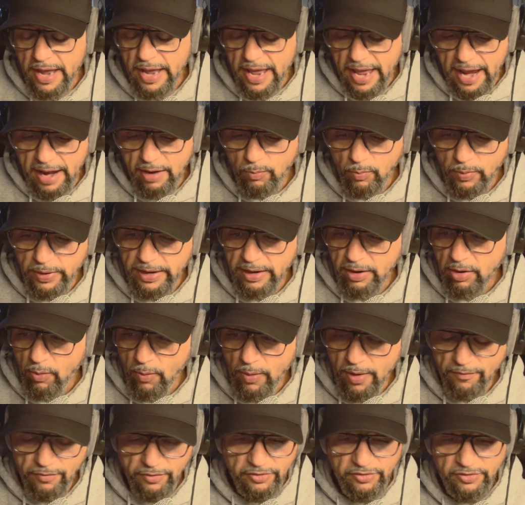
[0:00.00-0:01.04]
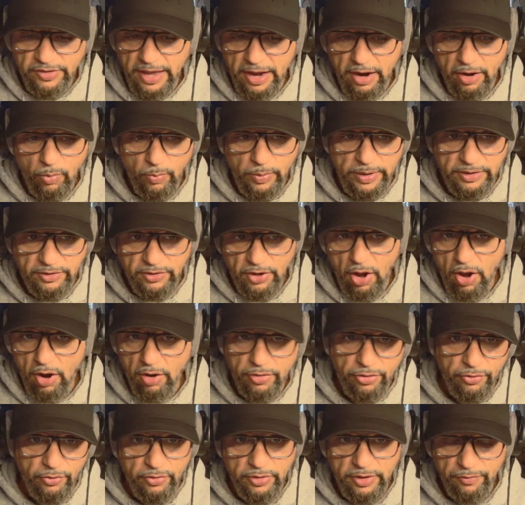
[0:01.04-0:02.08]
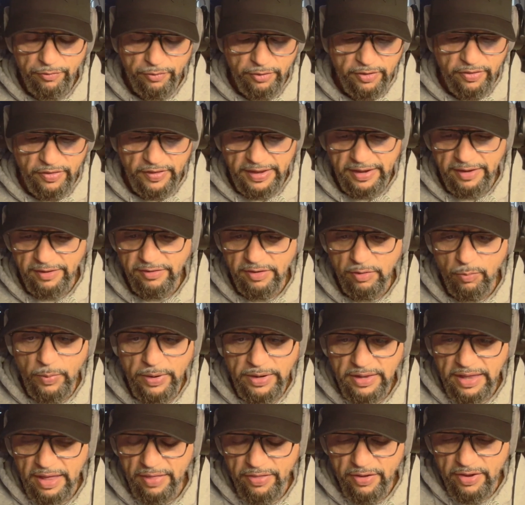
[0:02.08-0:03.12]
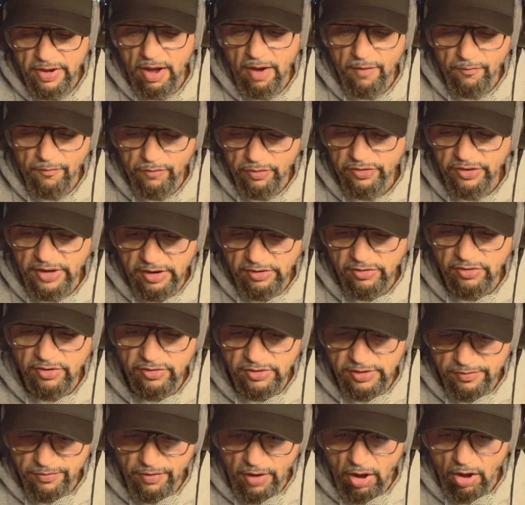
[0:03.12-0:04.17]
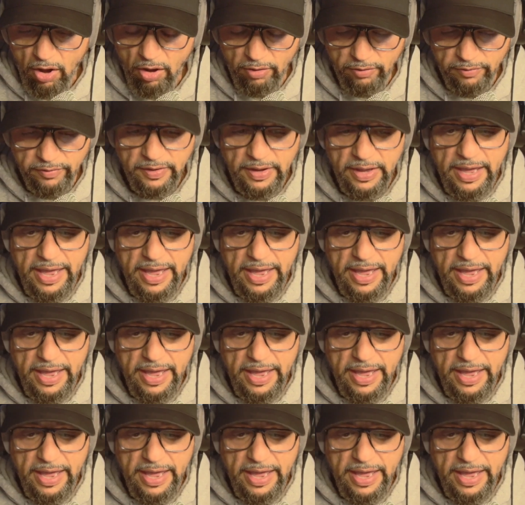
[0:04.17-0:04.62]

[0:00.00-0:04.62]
and whoever's there, we talk through different things, and we let the conversations evolve.